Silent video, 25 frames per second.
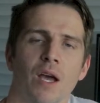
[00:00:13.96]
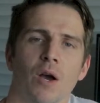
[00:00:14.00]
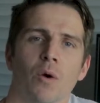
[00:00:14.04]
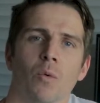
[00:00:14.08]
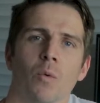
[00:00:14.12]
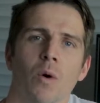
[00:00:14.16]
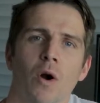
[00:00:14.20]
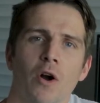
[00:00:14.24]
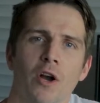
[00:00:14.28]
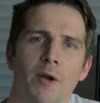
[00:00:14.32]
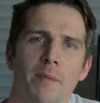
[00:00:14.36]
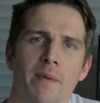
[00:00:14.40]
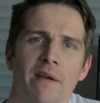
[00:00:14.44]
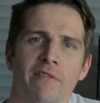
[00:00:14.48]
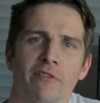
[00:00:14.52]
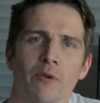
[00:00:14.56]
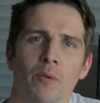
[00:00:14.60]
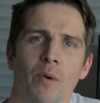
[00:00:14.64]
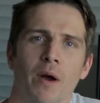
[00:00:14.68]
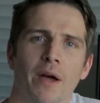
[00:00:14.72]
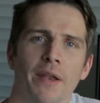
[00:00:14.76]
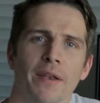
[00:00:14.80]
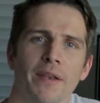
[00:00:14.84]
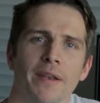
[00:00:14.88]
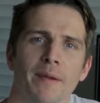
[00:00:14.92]
Welcome
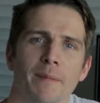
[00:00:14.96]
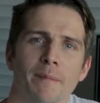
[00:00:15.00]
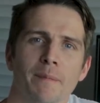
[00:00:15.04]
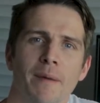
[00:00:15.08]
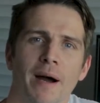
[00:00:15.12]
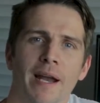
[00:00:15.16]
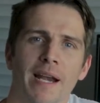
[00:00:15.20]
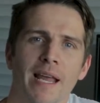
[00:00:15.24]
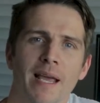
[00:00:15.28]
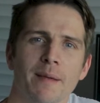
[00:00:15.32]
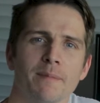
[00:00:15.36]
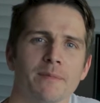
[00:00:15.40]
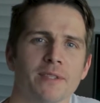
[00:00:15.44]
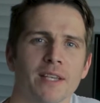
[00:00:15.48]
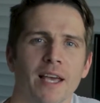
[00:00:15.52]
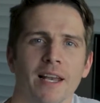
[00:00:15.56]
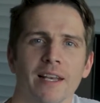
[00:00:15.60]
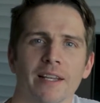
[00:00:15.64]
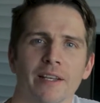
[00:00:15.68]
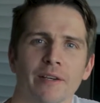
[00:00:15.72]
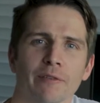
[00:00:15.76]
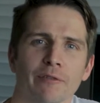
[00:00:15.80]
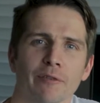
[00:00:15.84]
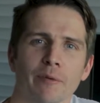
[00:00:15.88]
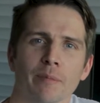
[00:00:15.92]
everyone, my name's
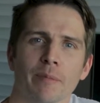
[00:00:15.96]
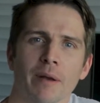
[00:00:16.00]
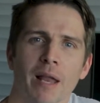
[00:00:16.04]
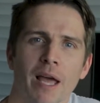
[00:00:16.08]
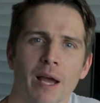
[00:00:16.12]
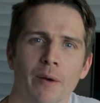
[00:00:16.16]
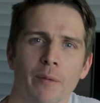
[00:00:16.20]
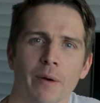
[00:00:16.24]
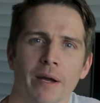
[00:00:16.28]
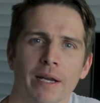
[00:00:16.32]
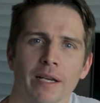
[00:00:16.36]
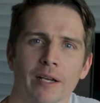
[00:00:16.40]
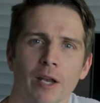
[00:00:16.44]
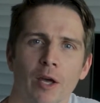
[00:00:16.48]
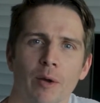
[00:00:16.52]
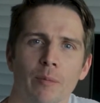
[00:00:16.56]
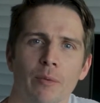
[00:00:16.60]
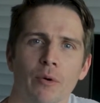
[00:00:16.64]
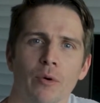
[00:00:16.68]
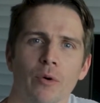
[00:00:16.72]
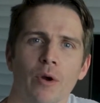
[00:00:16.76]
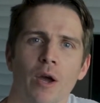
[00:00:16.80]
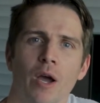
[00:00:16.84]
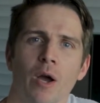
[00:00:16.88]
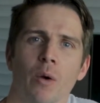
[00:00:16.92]
Elliot from Playaway
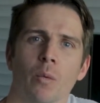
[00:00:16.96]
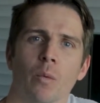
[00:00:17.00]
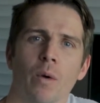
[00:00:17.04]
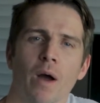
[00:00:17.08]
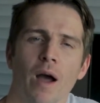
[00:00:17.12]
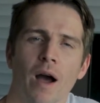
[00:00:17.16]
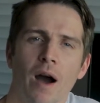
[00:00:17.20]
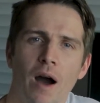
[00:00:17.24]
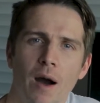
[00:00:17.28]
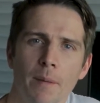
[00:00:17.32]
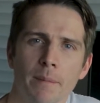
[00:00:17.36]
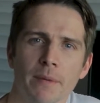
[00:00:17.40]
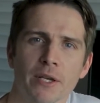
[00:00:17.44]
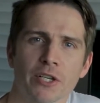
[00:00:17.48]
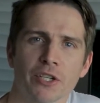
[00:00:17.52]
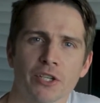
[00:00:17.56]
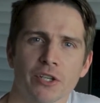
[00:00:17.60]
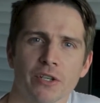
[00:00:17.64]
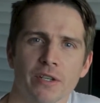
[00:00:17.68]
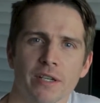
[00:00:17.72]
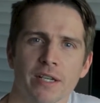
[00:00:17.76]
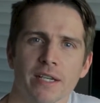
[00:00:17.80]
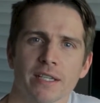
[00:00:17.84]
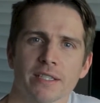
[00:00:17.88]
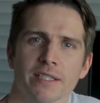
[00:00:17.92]
Global, where our
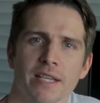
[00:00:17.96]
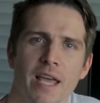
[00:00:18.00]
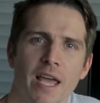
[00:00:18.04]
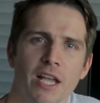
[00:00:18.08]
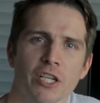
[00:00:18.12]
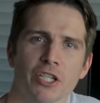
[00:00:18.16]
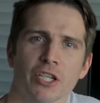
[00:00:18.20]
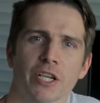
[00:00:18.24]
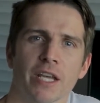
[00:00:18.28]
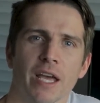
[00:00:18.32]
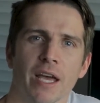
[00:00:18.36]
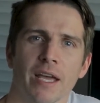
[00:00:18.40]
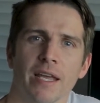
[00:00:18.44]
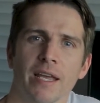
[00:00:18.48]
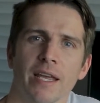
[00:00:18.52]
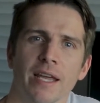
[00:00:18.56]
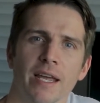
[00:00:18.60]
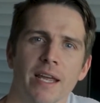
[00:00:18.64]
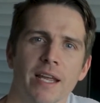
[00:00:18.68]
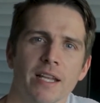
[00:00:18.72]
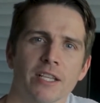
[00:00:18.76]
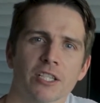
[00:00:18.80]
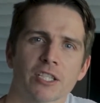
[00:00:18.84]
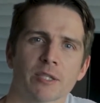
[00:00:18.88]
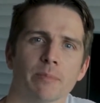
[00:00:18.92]
mission is to educate,
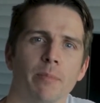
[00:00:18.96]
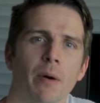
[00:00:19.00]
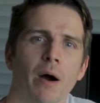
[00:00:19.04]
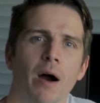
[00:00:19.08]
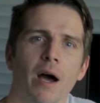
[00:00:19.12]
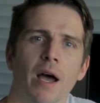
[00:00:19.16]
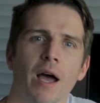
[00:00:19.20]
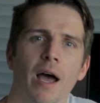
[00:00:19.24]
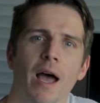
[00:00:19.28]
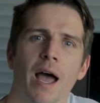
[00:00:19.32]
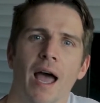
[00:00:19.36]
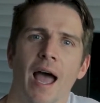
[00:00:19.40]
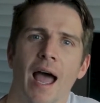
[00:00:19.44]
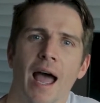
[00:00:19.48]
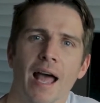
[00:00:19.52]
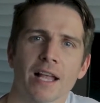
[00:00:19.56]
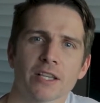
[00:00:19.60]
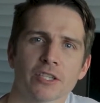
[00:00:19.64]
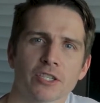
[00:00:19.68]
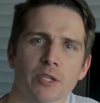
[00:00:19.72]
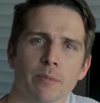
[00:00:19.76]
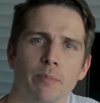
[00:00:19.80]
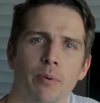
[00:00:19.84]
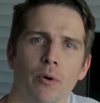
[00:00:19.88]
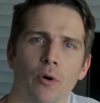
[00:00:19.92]
inspire and
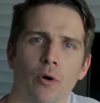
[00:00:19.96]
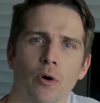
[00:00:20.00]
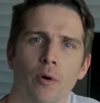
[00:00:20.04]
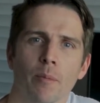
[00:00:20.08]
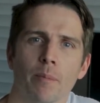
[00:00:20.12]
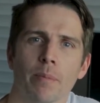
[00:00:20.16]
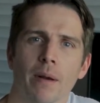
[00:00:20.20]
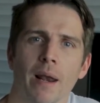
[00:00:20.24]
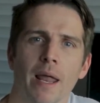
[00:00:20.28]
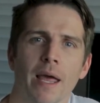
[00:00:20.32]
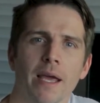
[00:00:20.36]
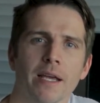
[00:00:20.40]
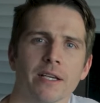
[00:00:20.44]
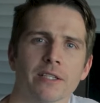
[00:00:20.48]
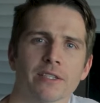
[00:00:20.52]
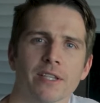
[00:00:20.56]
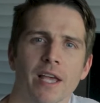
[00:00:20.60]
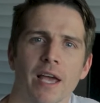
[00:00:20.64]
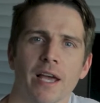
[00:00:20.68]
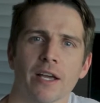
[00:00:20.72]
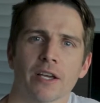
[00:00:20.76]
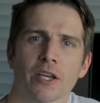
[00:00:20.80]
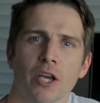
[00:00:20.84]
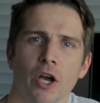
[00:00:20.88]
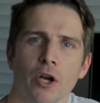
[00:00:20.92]
support players
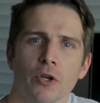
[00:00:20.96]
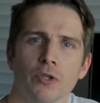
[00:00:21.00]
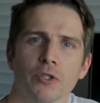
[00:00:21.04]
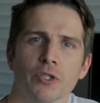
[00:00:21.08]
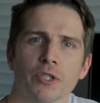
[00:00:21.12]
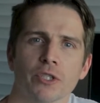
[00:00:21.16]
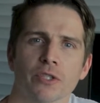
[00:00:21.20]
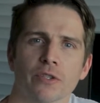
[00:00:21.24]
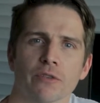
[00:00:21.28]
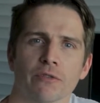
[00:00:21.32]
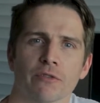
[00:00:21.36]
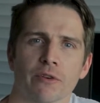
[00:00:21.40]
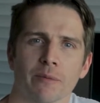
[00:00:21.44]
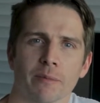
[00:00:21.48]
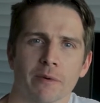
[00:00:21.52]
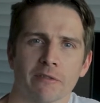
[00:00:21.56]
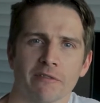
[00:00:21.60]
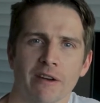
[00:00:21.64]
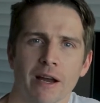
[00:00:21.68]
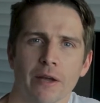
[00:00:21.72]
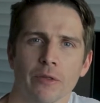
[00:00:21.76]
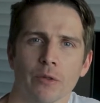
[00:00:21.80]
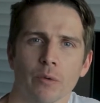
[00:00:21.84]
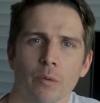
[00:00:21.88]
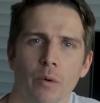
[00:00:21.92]
and coaches from
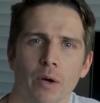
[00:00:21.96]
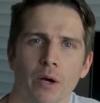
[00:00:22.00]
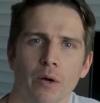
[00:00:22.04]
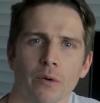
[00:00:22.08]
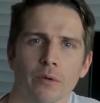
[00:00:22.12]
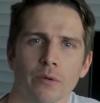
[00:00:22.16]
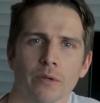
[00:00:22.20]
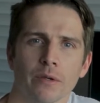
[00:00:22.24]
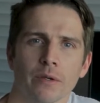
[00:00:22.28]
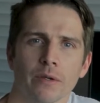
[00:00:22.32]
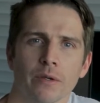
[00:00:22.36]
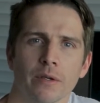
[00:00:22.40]
around the world.